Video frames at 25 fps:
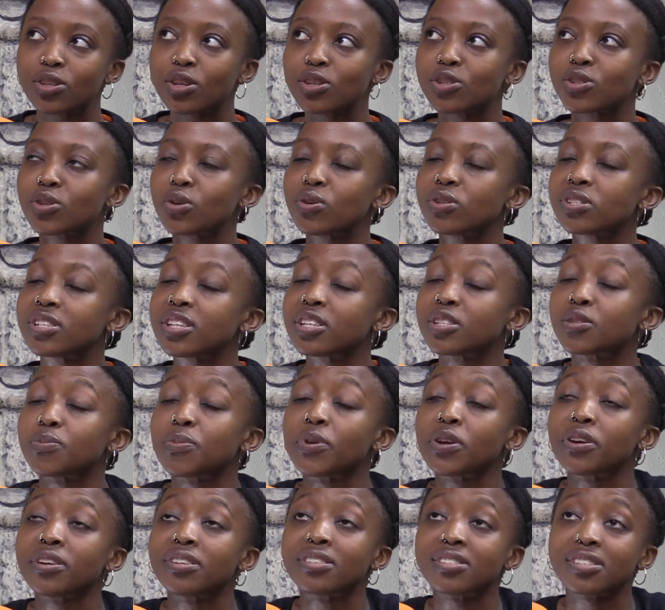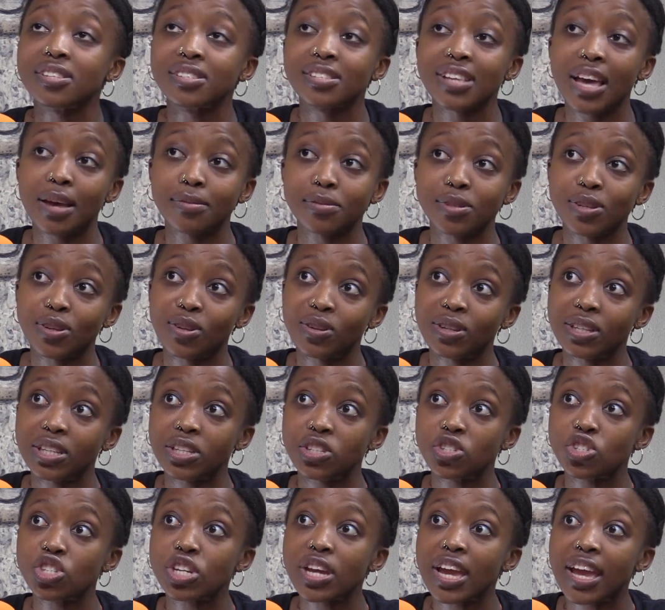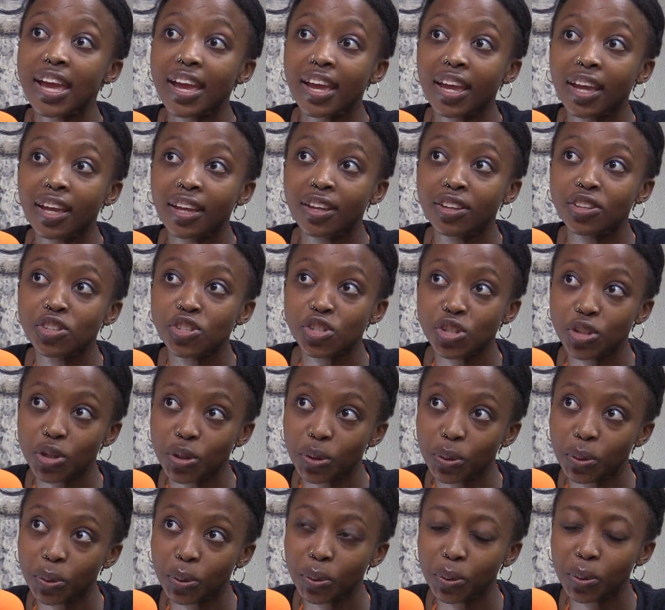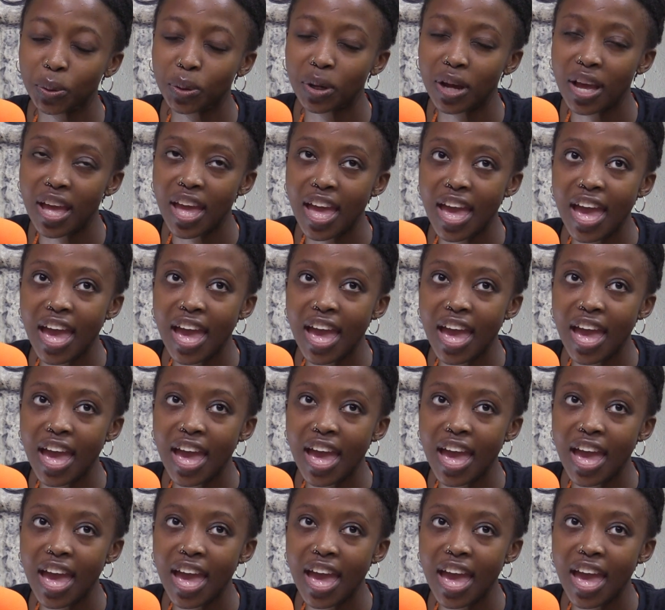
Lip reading: because those experiences absolutely change you.